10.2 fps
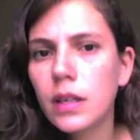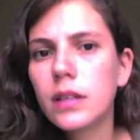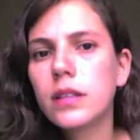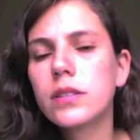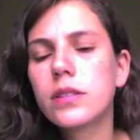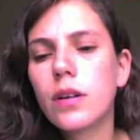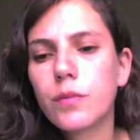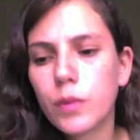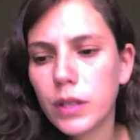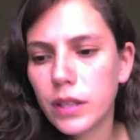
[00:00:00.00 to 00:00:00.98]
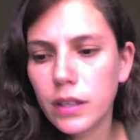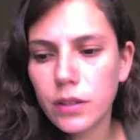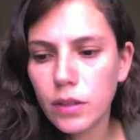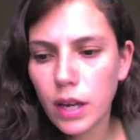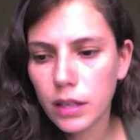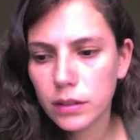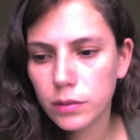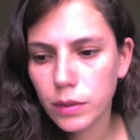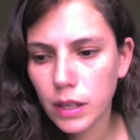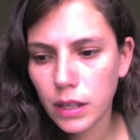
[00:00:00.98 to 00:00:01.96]
software, then you can't
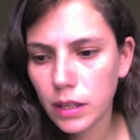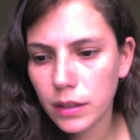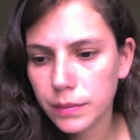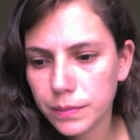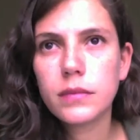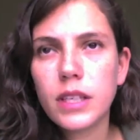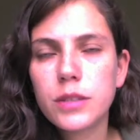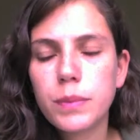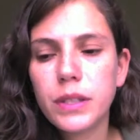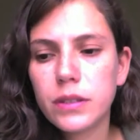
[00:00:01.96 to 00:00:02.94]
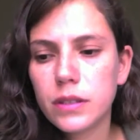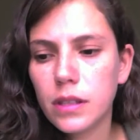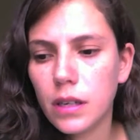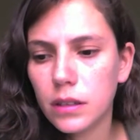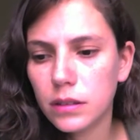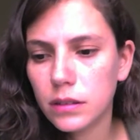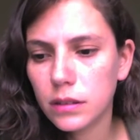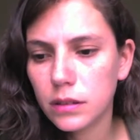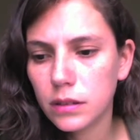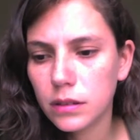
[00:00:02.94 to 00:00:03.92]
really experience the art.
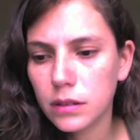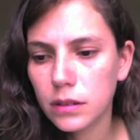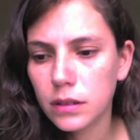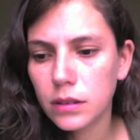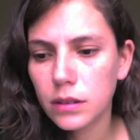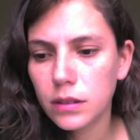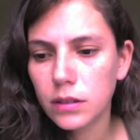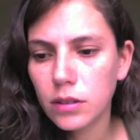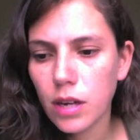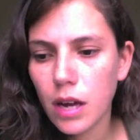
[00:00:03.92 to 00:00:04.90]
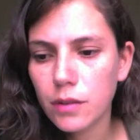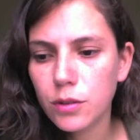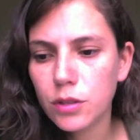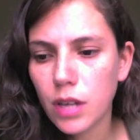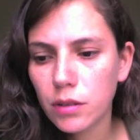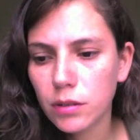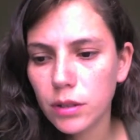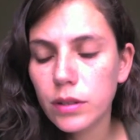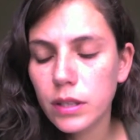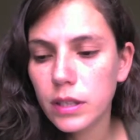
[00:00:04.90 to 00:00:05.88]
So now I have to
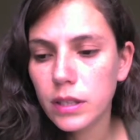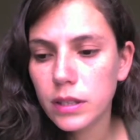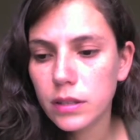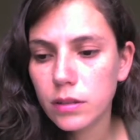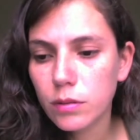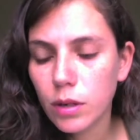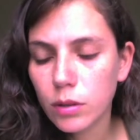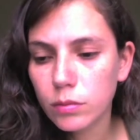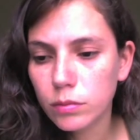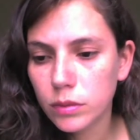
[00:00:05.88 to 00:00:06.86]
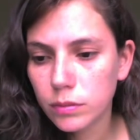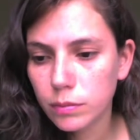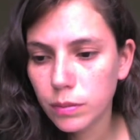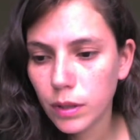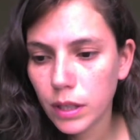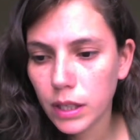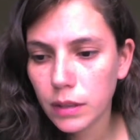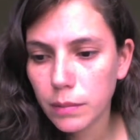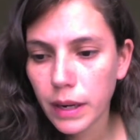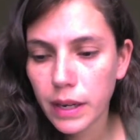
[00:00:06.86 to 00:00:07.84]
download this Chrome plugin,
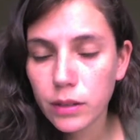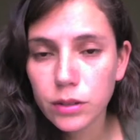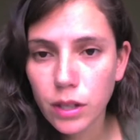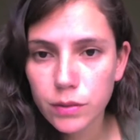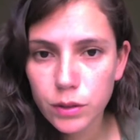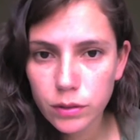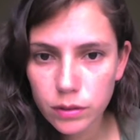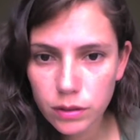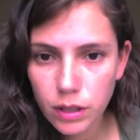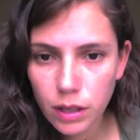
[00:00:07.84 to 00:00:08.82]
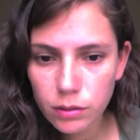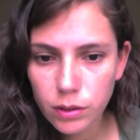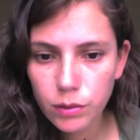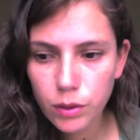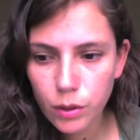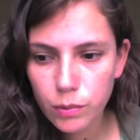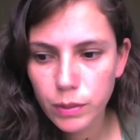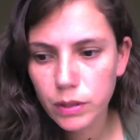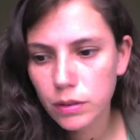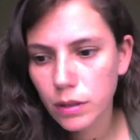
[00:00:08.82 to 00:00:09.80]
but I also have to download Chrome
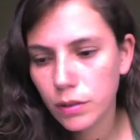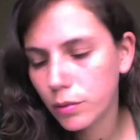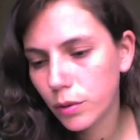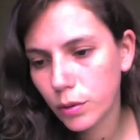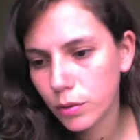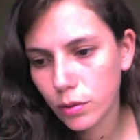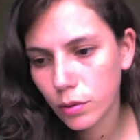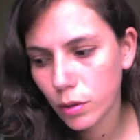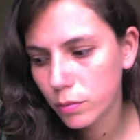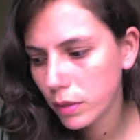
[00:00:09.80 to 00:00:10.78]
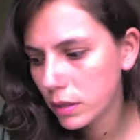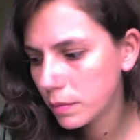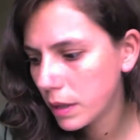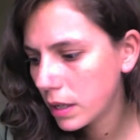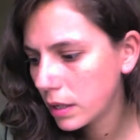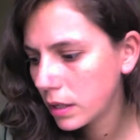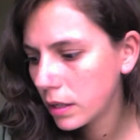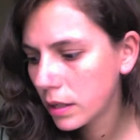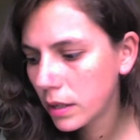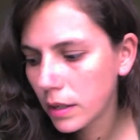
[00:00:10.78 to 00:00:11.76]
because I don't use Chrome as I'm
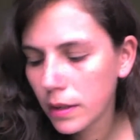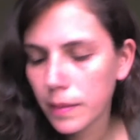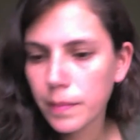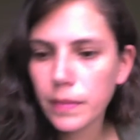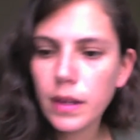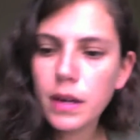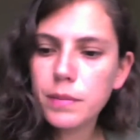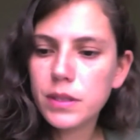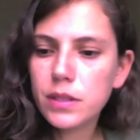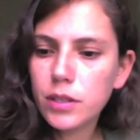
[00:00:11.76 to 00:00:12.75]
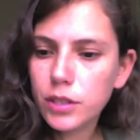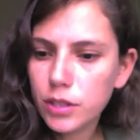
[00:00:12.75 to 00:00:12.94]
a search